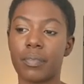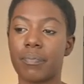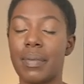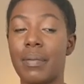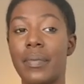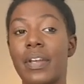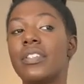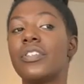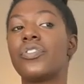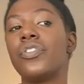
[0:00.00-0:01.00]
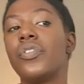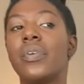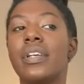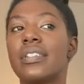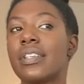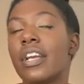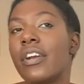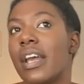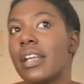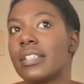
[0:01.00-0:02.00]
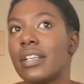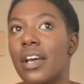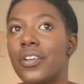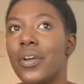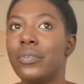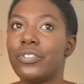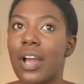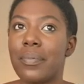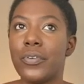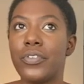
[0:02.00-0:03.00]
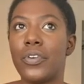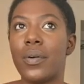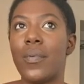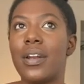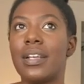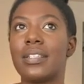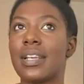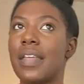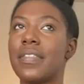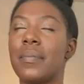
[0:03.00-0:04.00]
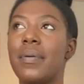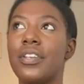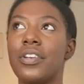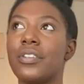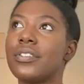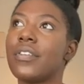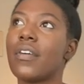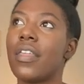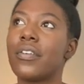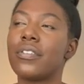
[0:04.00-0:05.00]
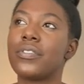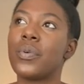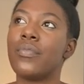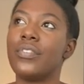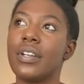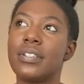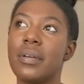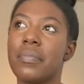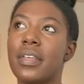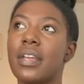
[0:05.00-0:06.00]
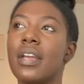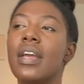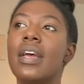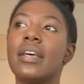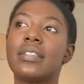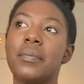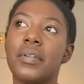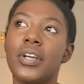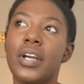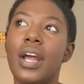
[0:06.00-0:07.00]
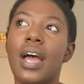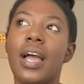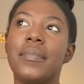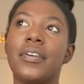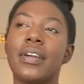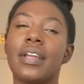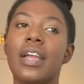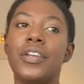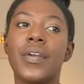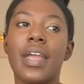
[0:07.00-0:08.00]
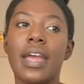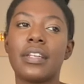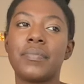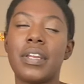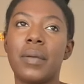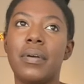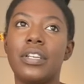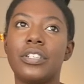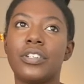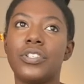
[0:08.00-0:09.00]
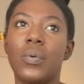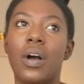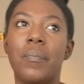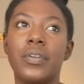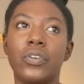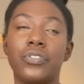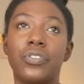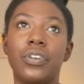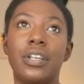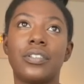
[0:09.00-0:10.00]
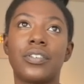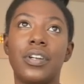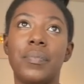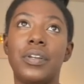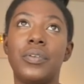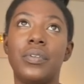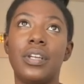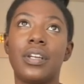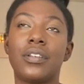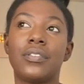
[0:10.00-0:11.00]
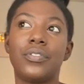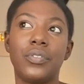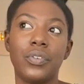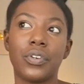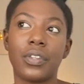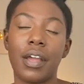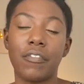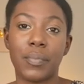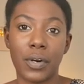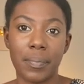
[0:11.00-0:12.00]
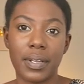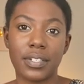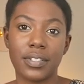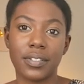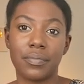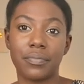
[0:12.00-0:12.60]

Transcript: maybe because it's new and it's scary and it's an unknown chapter, you're wanting to get the opinions of others who have done something similar. I'm hearing you can get as many opinions as you want, but your journey is going to be unique to your life purpose.